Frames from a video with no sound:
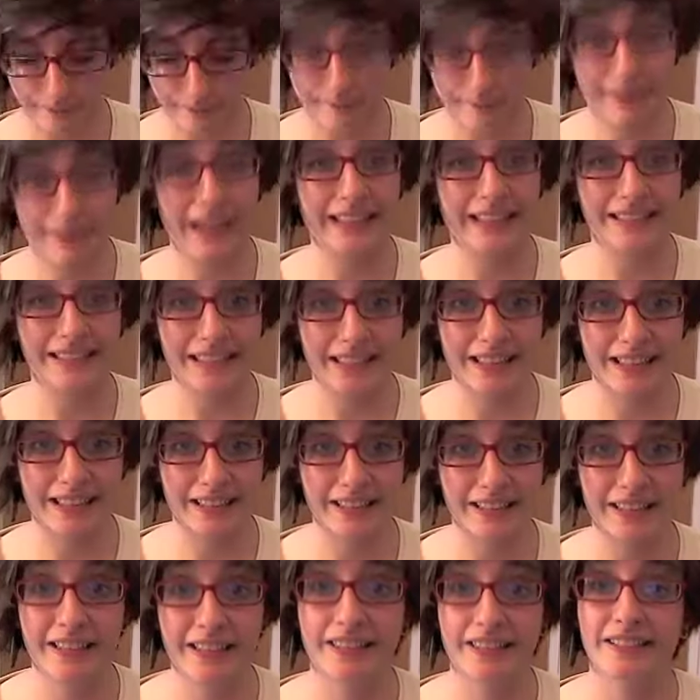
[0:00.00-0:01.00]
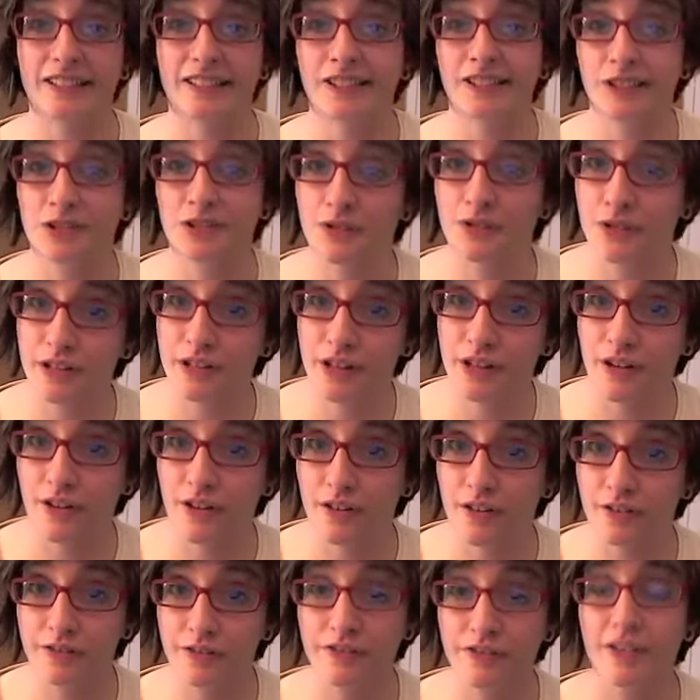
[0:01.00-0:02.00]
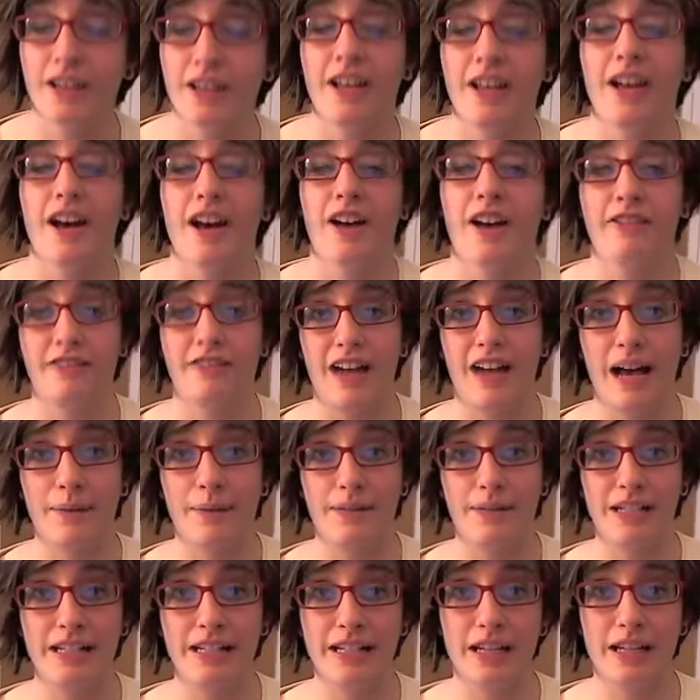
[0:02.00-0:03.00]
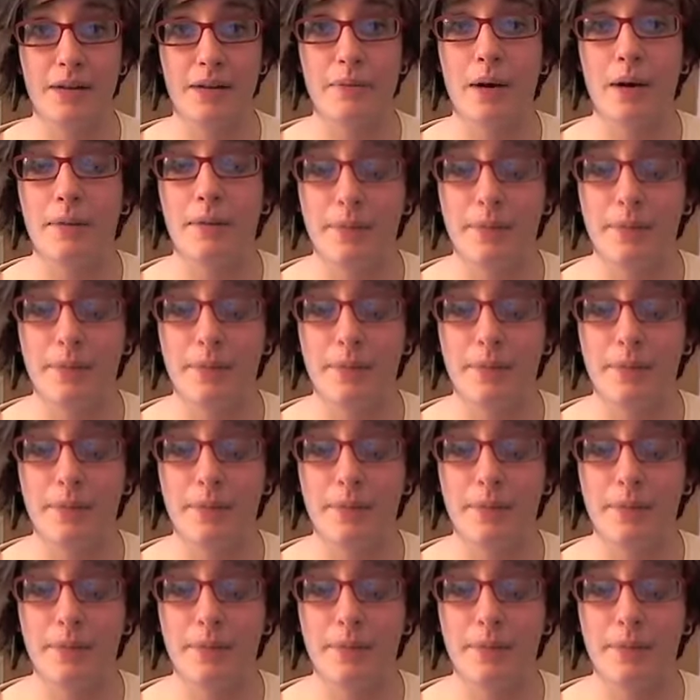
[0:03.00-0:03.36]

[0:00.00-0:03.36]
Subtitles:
Basically, it's a story of a family, a mum